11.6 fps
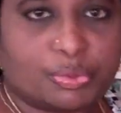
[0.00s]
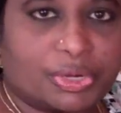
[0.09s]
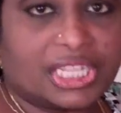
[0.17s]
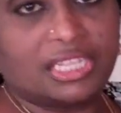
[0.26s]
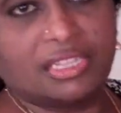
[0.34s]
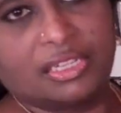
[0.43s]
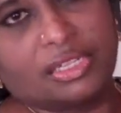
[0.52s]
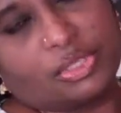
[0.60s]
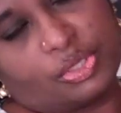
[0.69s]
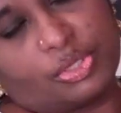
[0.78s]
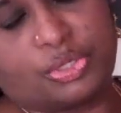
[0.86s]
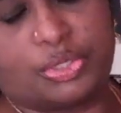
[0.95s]
20
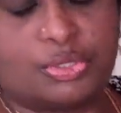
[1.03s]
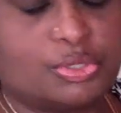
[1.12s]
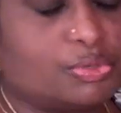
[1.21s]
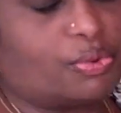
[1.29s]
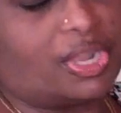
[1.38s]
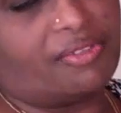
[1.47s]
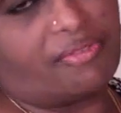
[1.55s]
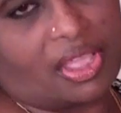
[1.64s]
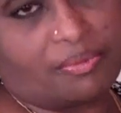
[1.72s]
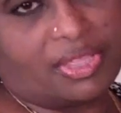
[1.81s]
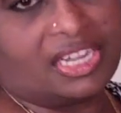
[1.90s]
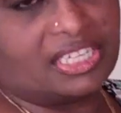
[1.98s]
to
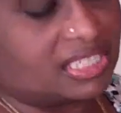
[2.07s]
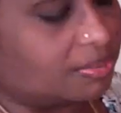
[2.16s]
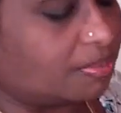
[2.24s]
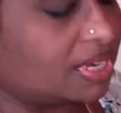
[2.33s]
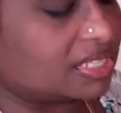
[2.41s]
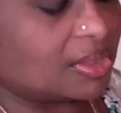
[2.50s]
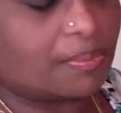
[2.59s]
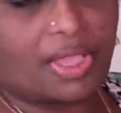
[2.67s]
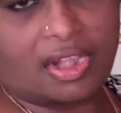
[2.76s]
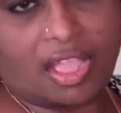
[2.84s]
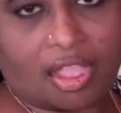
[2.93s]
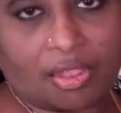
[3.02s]
25 minutes, depends
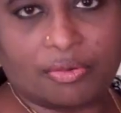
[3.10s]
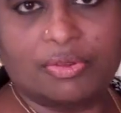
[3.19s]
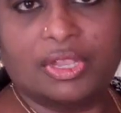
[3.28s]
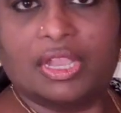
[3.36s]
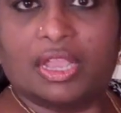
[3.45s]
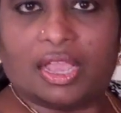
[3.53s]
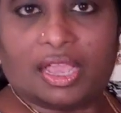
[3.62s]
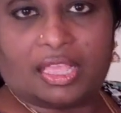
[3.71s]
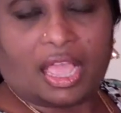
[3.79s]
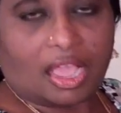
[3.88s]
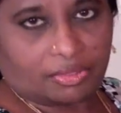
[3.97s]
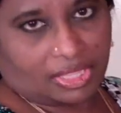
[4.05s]
upon
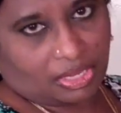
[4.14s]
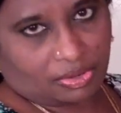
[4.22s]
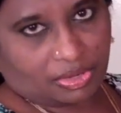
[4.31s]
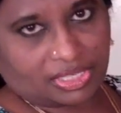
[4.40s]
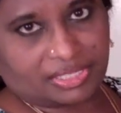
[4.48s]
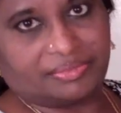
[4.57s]
how they cook.